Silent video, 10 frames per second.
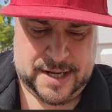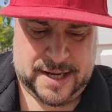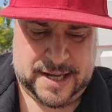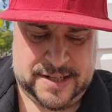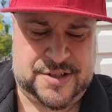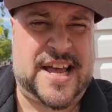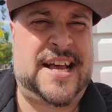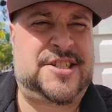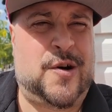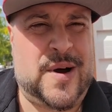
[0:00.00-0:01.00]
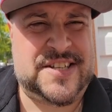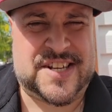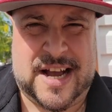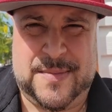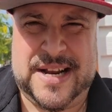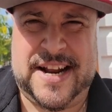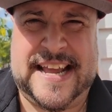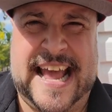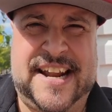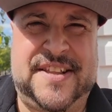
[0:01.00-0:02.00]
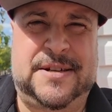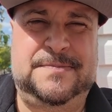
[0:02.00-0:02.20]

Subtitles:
It's SOS coming out of Canada.